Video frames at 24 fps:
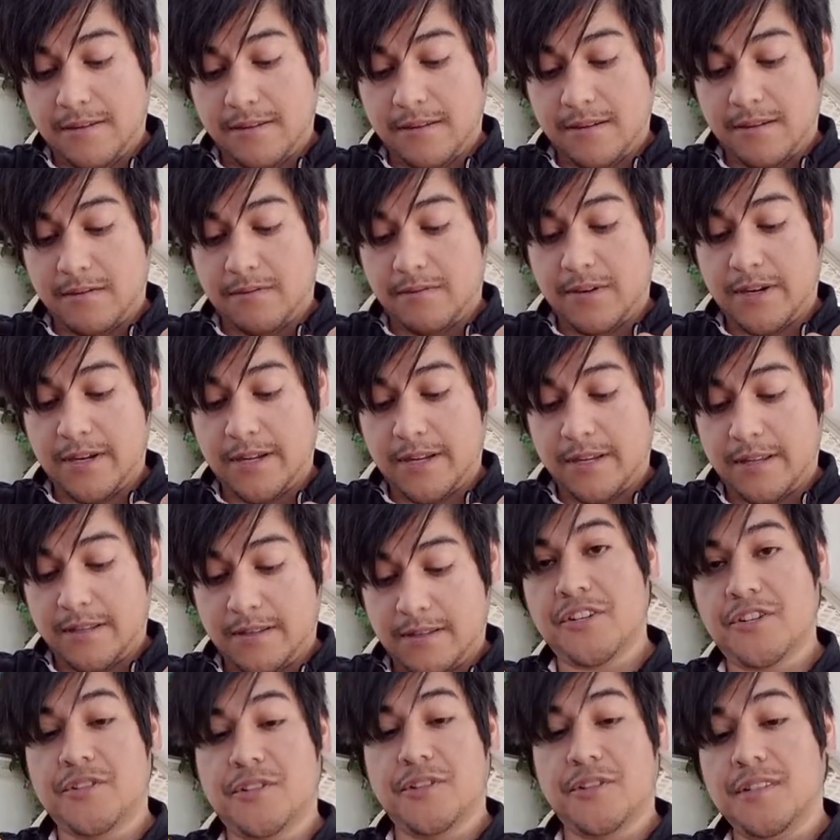All right.
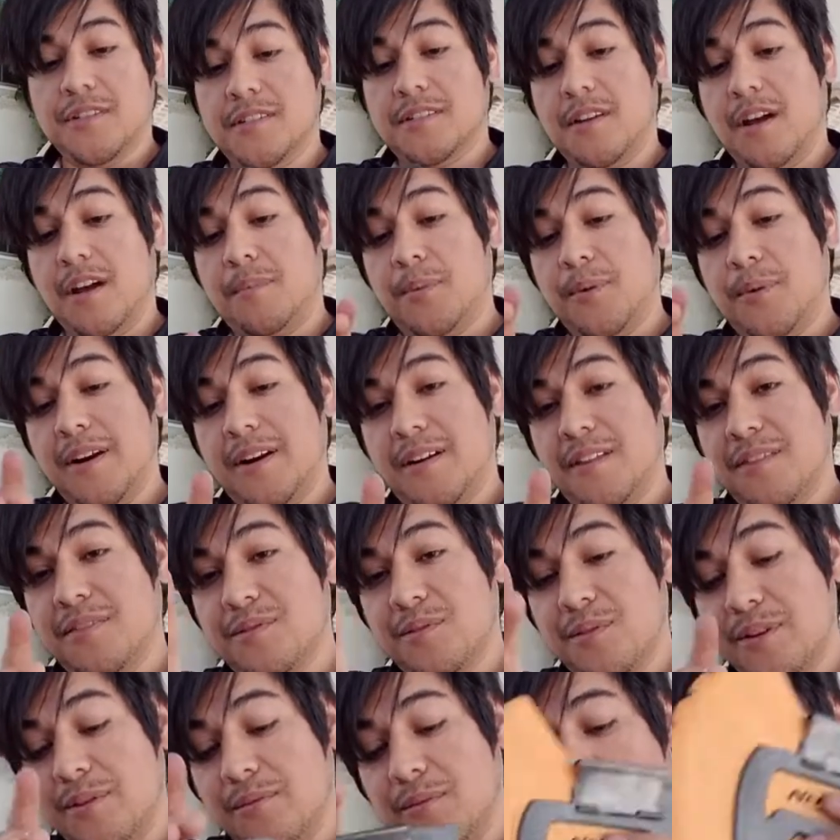So this is operating on
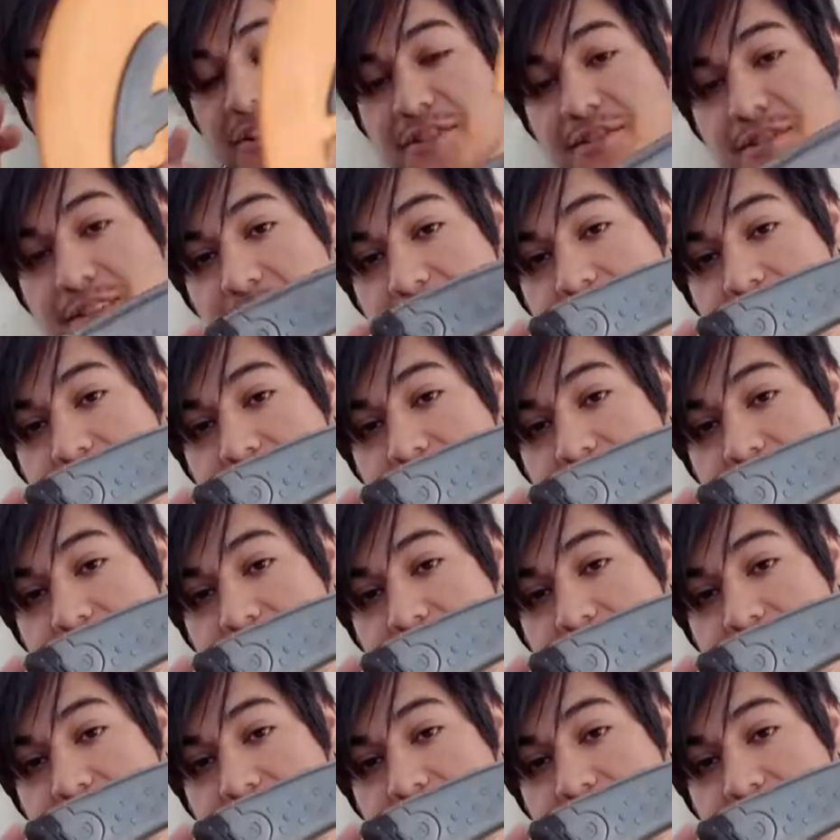three washers,